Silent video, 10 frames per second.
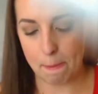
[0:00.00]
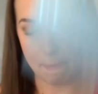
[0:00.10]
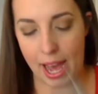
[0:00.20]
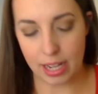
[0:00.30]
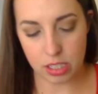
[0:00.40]

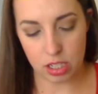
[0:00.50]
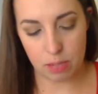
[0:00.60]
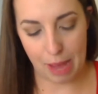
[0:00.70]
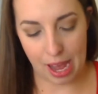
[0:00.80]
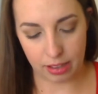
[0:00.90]
matte
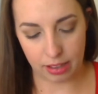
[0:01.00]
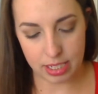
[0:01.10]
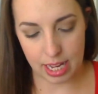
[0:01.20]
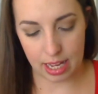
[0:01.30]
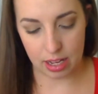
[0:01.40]
palette,
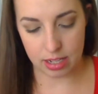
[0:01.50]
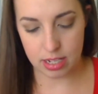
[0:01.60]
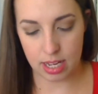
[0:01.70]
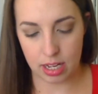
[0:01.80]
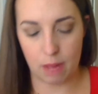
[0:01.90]
and
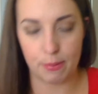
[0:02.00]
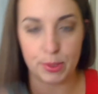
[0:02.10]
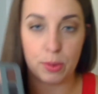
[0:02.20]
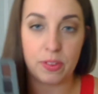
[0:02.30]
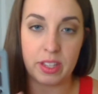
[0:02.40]
it comes
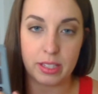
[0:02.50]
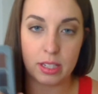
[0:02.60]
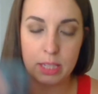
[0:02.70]
with this